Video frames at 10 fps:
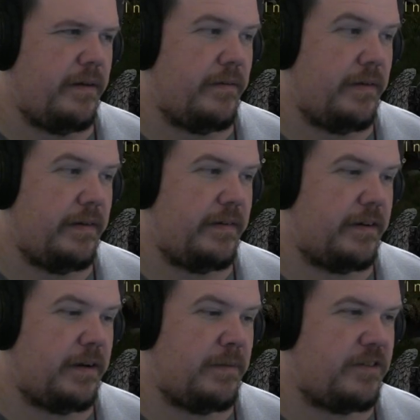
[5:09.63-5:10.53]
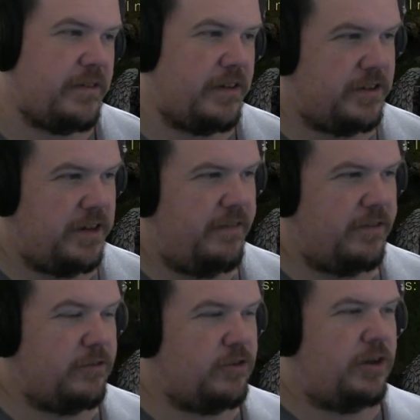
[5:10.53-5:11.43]
well, here comes the
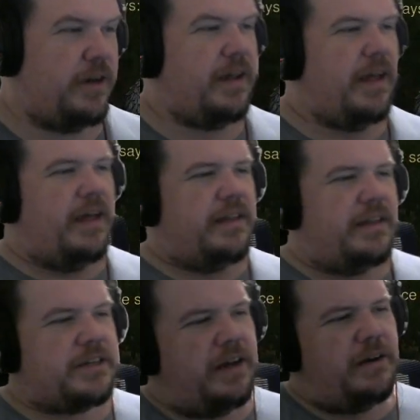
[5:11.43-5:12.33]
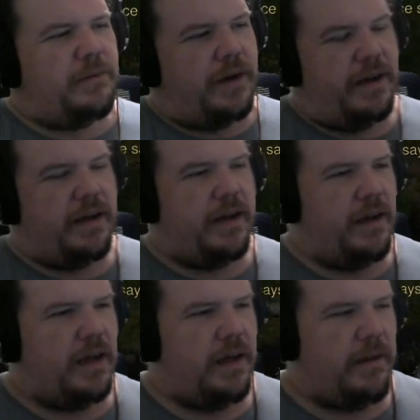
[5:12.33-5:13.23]
philosophical jaunt. That's kind of why
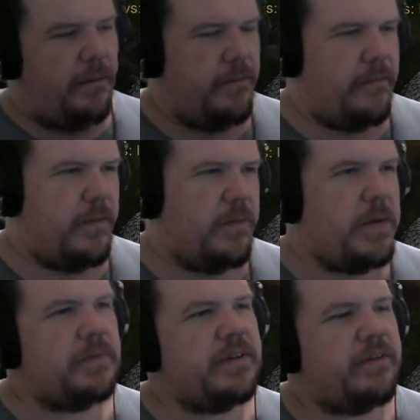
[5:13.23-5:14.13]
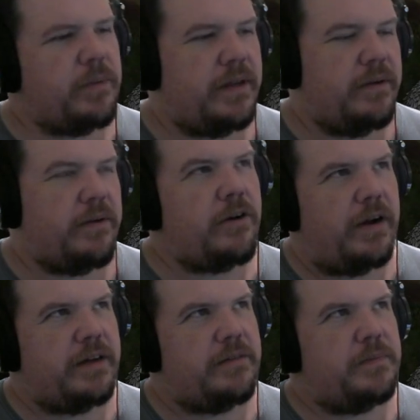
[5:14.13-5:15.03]
people never
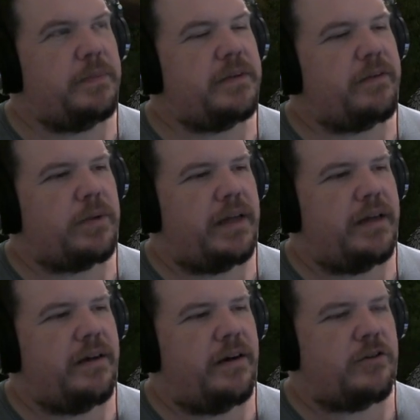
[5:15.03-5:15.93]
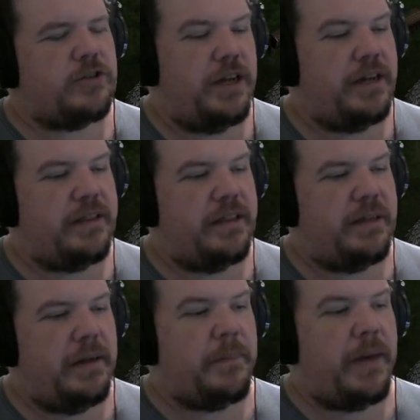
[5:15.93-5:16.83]
really understand
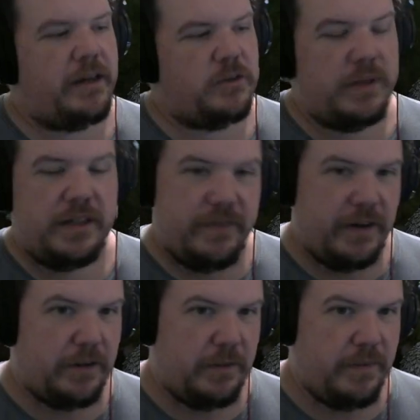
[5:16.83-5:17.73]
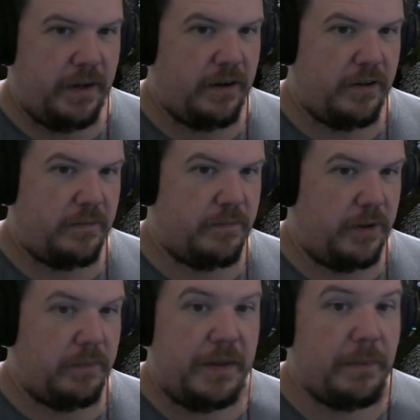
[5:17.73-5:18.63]
the impacts we leave on other
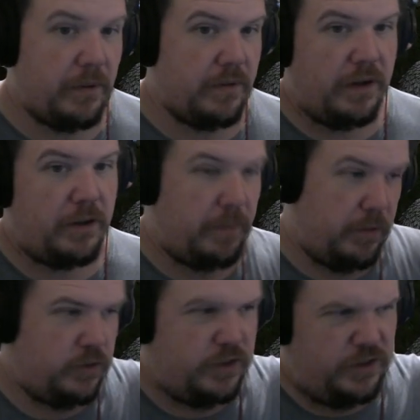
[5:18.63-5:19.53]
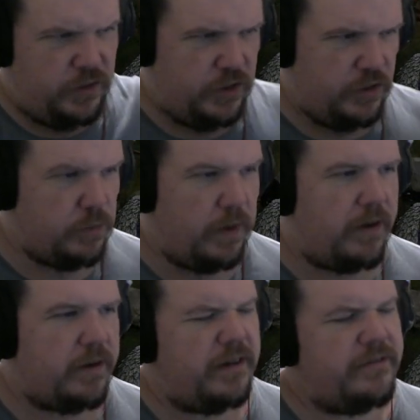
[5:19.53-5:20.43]
people, other persons throughout
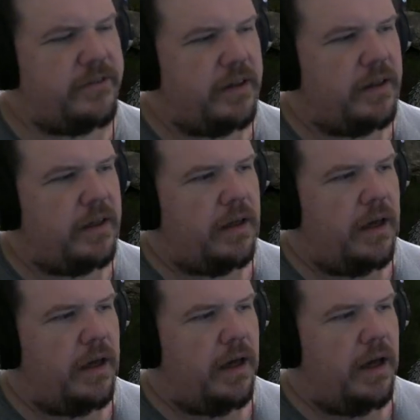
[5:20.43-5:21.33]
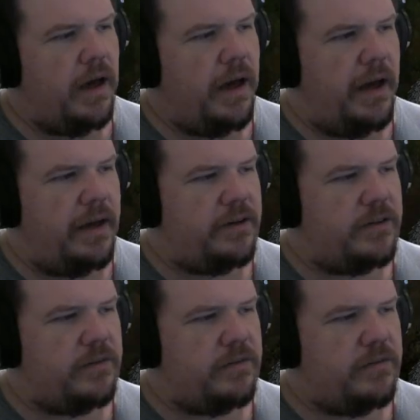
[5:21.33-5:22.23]
our life. And
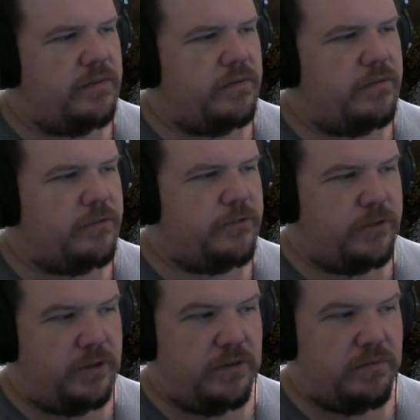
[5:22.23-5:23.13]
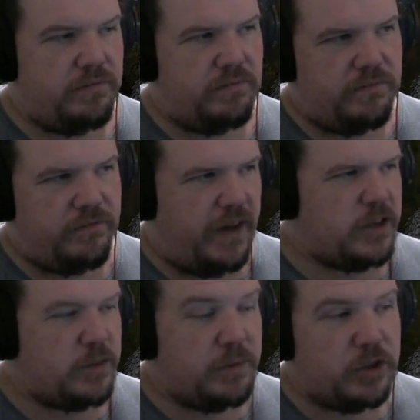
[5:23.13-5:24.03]
for the
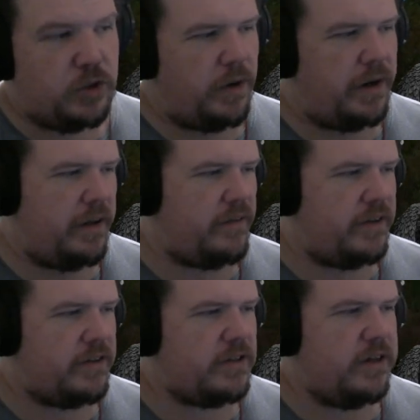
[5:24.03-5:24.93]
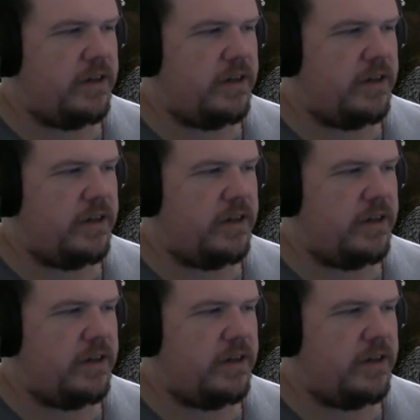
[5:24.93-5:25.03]
vast majority of us,